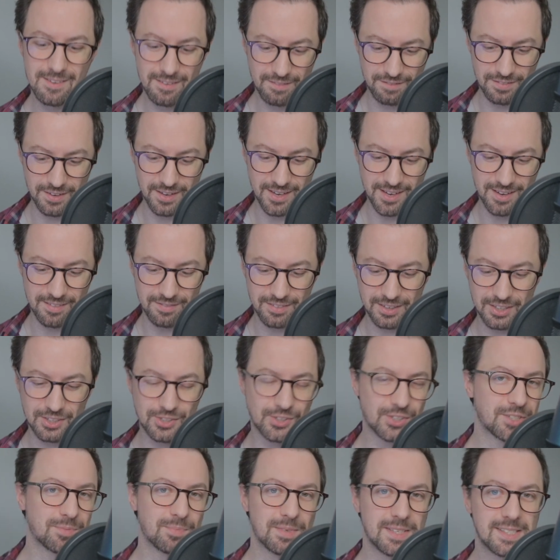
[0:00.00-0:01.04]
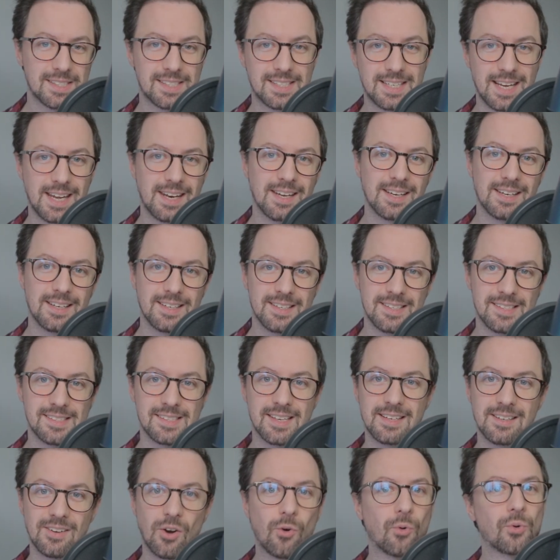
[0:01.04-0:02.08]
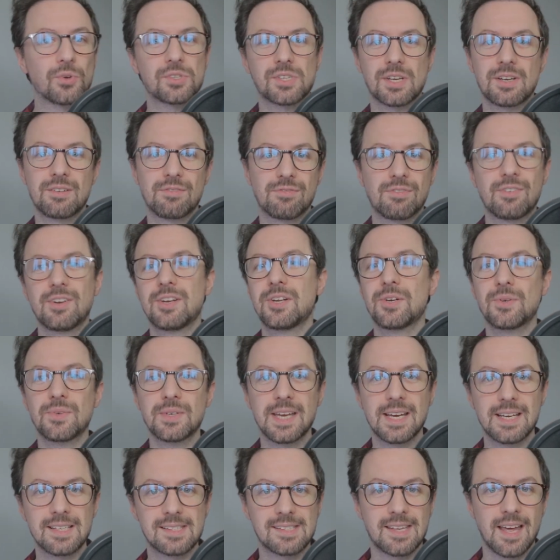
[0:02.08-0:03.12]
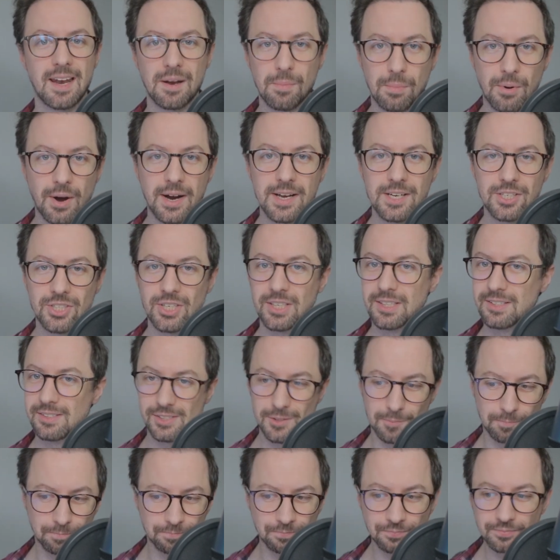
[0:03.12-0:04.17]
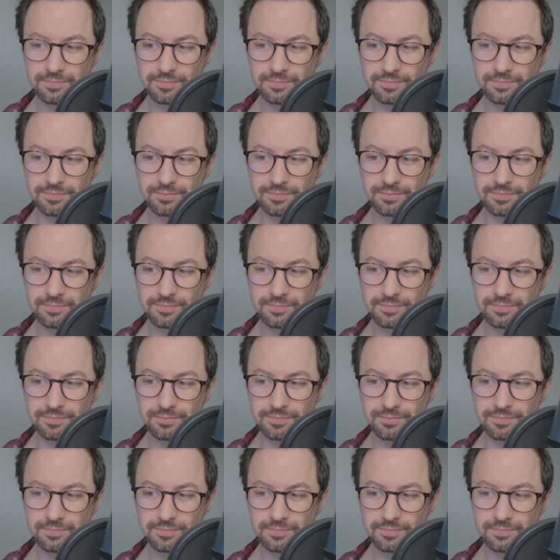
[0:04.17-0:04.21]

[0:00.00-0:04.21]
for Christmas dinners, and also for New Year's celebrations,